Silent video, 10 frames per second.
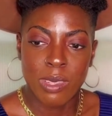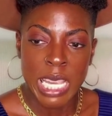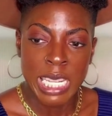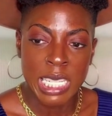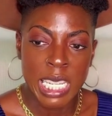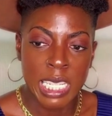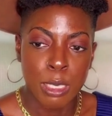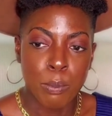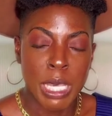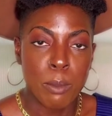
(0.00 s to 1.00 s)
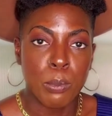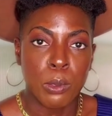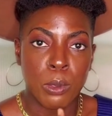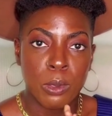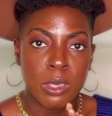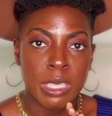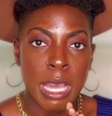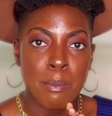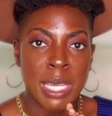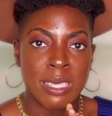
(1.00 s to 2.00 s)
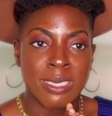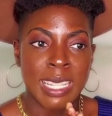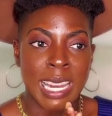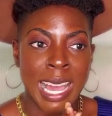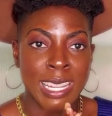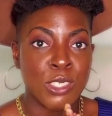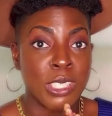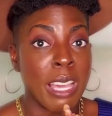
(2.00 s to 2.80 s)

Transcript: in meeting people, that means that I actually